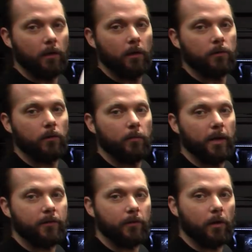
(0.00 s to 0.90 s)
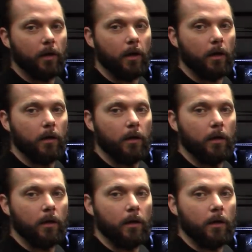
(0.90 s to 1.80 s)
so it makes your
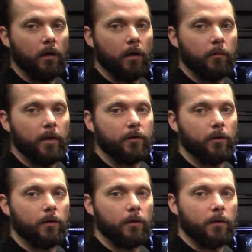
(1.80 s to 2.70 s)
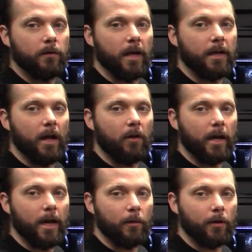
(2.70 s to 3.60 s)
$10
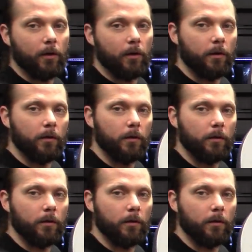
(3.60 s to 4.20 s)
hamburger